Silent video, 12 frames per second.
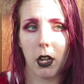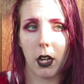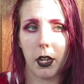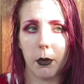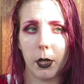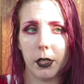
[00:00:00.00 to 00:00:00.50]

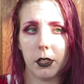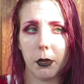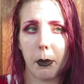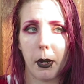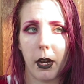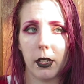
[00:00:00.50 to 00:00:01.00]
I went to
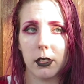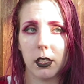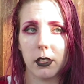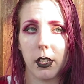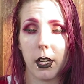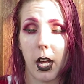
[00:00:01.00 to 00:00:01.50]
my parents and I
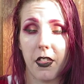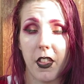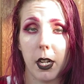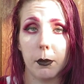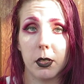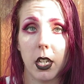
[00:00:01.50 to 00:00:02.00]
was like, I
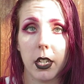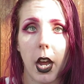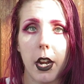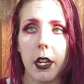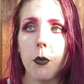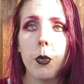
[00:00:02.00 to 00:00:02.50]
think I'm sick.
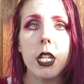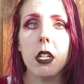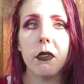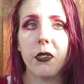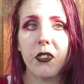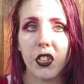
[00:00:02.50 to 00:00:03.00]
And we
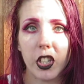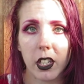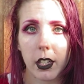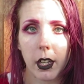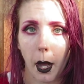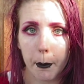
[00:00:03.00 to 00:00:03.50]
didn't feel
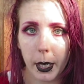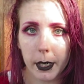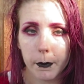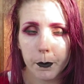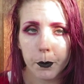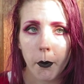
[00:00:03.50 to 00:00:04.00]
it
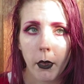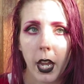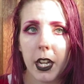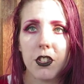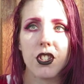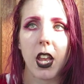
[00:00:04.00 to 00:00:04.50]
coming.
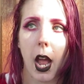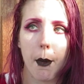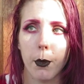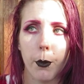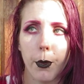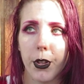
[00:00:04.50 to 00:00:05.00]
It just
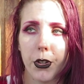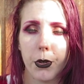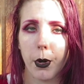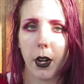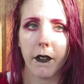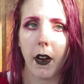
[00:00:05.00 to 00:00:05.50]
happened within
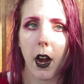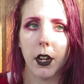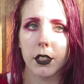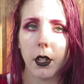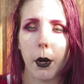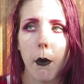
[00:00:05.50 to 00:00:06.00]
24
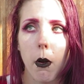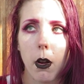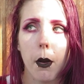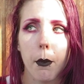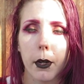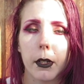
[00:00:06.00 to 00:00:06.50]
hours, so I woke
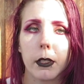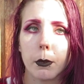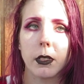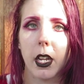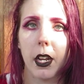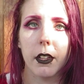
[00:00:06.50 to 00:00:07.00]
up on
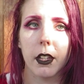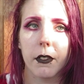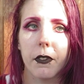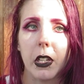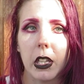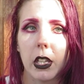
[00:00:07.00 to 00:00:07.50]
Christmas Day like
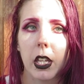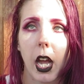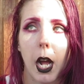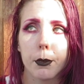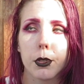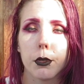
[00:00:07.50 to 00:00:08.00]
feeling like
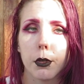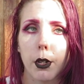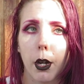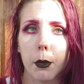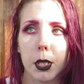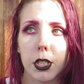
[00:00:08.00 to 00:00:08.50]
absolute
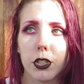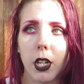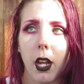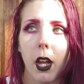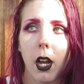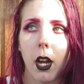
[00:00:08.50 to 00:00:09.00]
garbage.
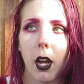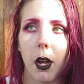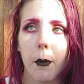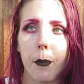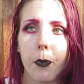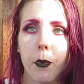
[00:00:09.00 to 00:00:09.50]

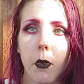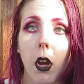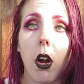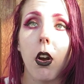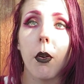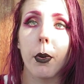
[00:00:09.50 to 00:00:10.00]
But
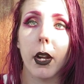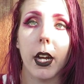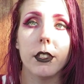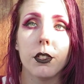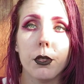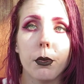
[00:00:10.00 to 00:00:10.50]

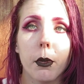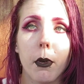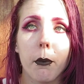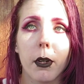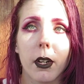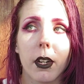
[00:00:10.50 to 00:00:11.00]
I do
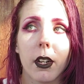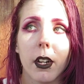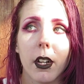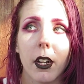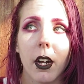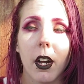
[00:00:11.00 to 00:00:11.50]
remember
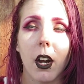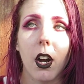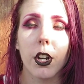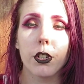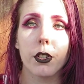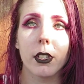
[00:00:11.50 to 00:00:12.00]

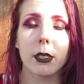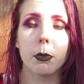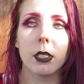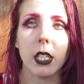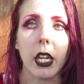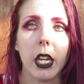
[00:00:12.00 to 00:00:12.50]
on
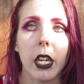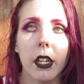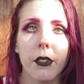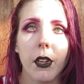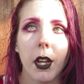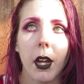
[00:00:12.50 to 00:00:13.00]
Christmas
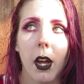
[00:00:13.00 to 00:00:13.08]
Eve